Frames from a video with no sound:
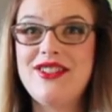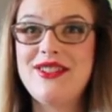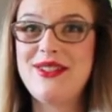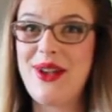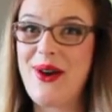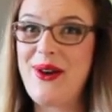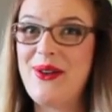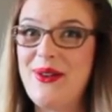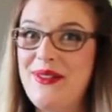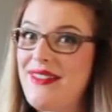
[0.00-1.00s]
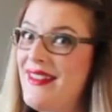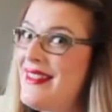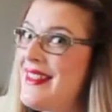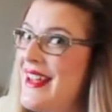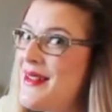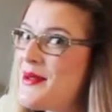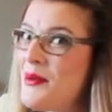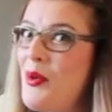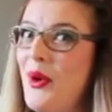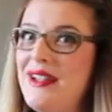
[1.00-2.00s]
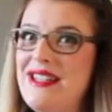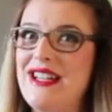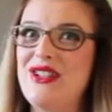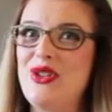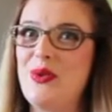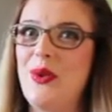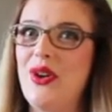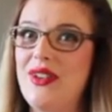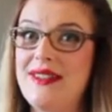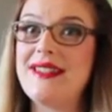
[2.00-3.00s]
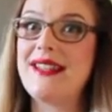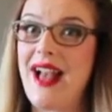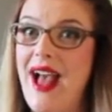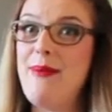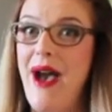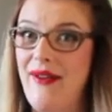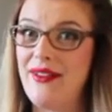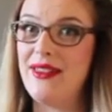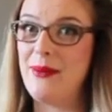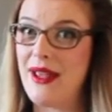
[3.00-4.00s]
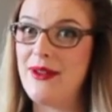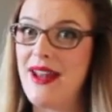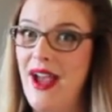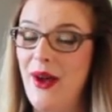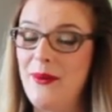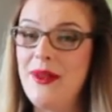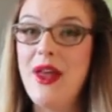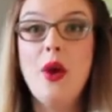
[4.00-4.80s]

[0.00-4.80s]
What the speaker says: So things were pointing towards I'm having the baby now,